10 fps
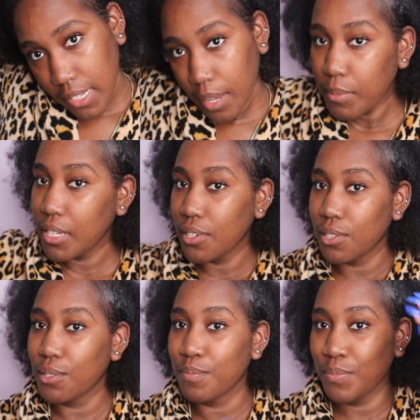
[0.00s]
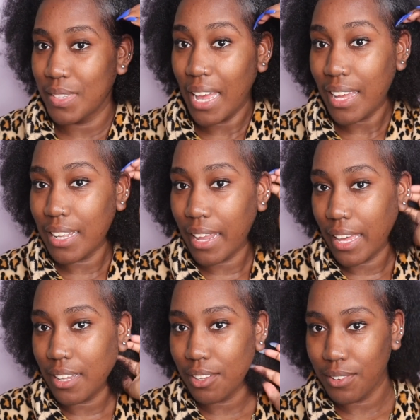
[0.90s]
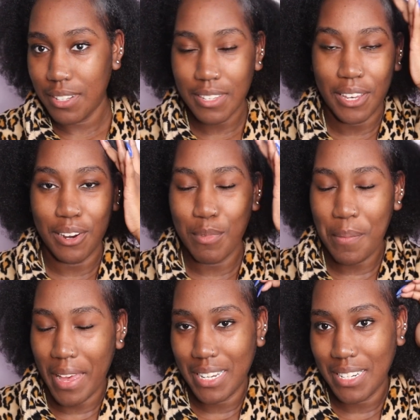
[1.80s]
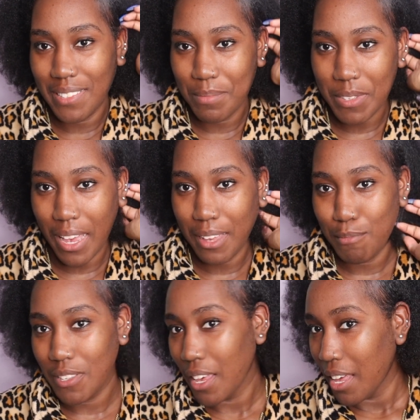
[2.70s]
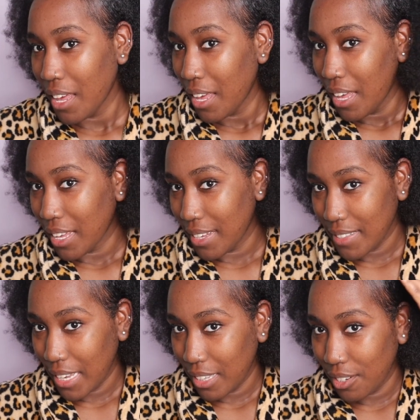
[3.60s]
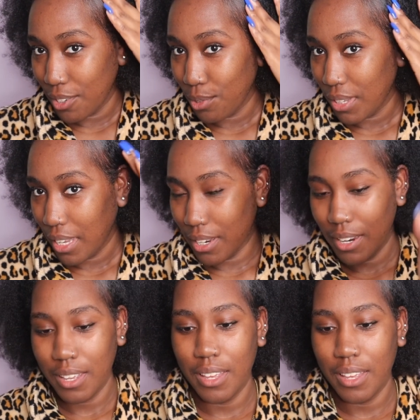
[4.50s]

I'm a little, not gonna lie, a little insecure about my edges sometimes, because like they're a little thin,